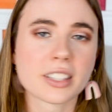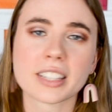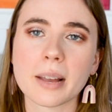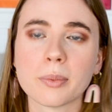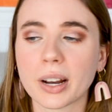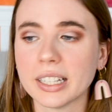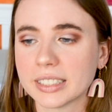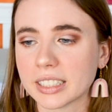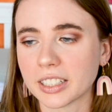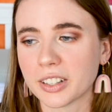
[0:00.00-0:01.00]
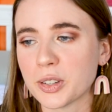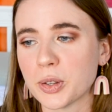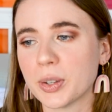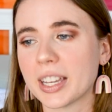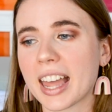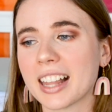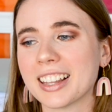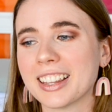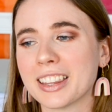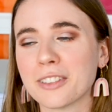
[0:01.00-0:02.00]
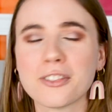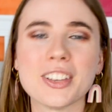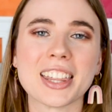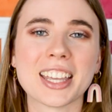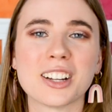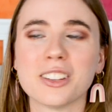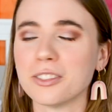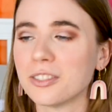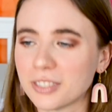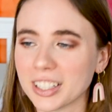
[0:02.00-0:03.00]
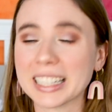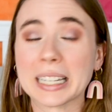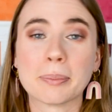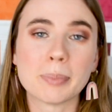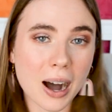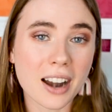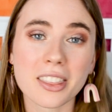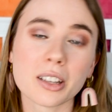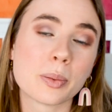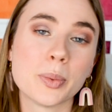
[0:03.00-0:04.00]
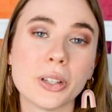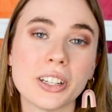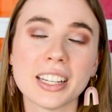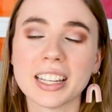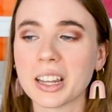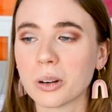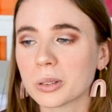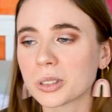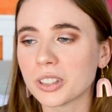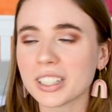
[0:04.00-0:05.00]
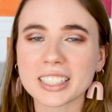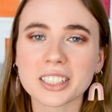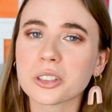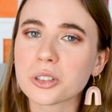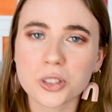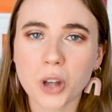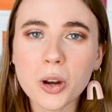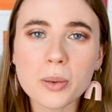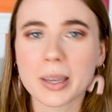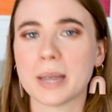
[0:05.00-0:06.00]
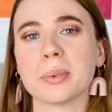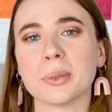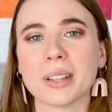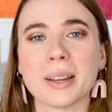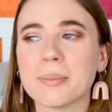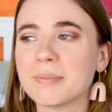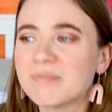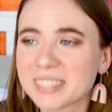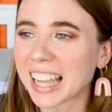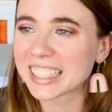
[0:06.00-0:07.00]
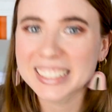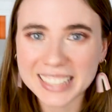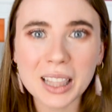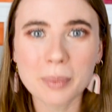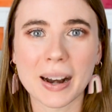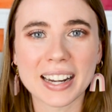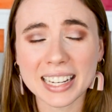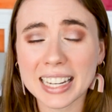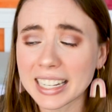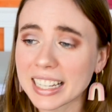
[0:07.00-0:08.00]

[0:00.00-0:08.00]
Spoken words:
the same reason, you get the feeling of feeling part of the community, and also you get to show people and like celebrate it. It